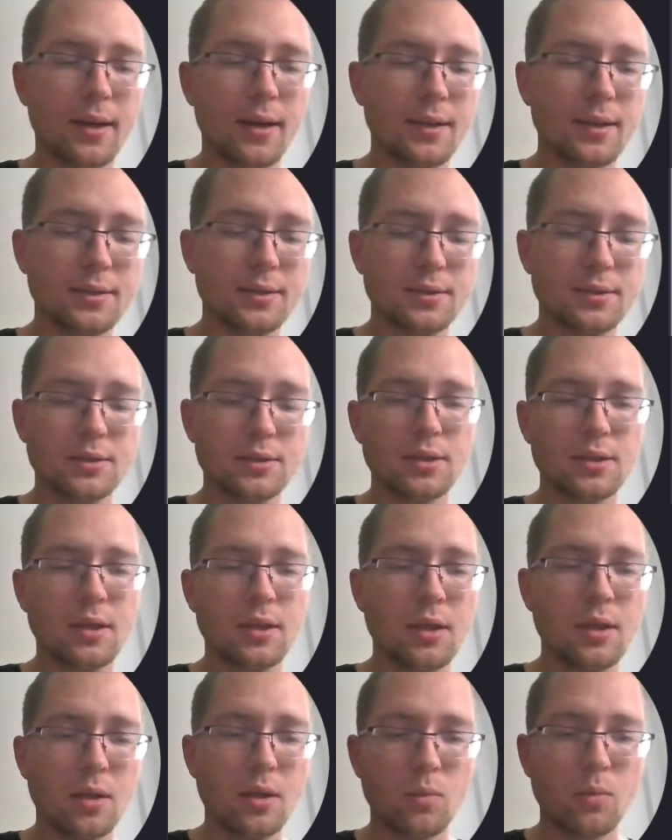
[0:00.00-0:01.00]

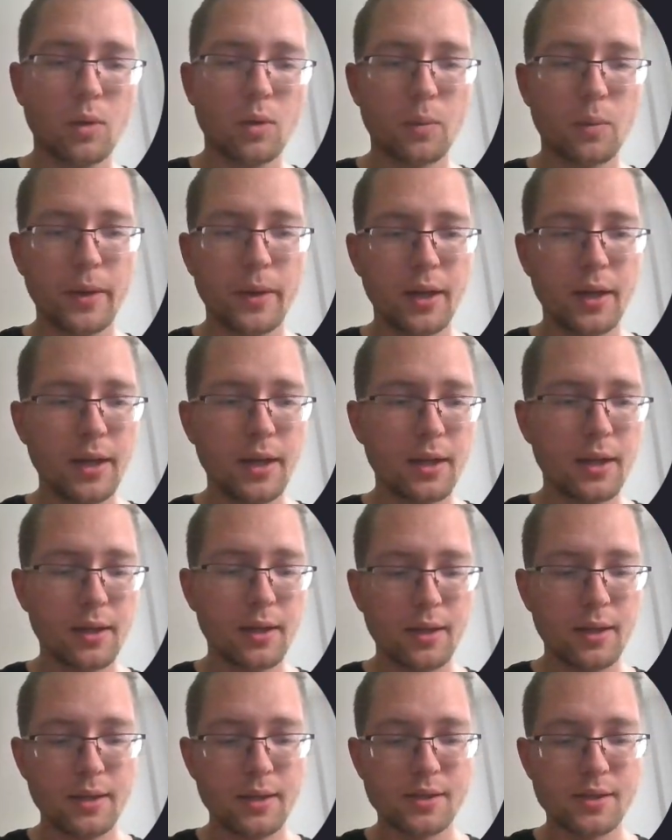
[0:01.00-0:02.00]
And what we
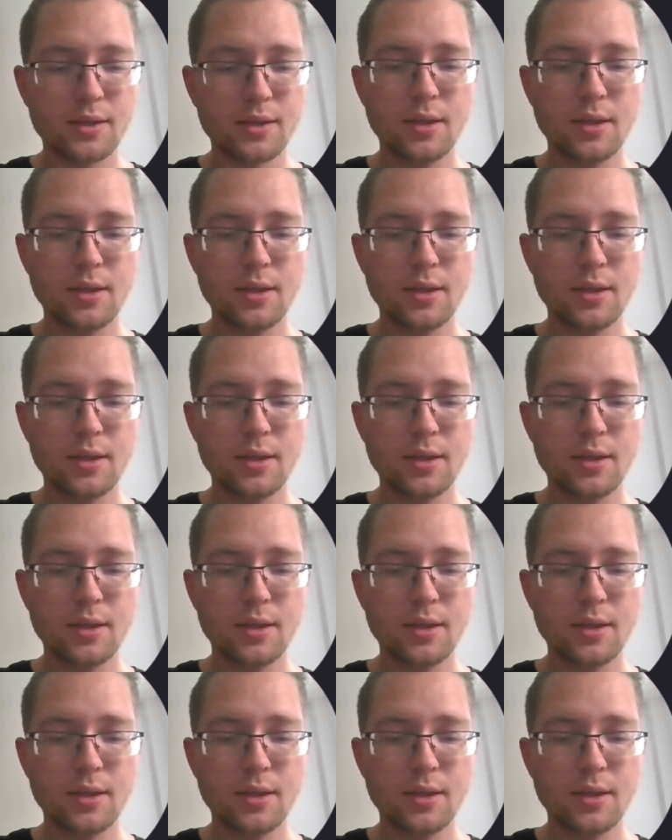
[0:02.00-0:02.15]
need